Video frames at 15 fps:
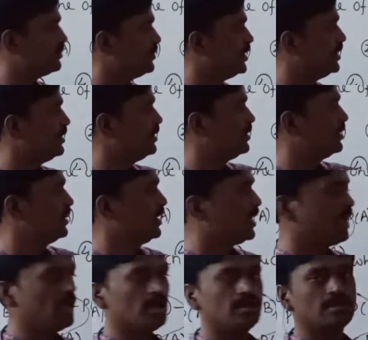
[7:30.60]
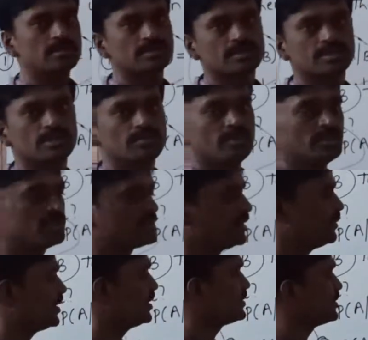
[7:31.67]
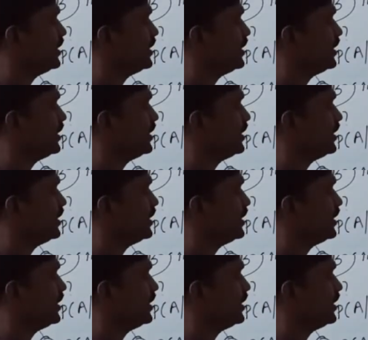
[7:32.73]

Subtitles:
B? A intersection B is same as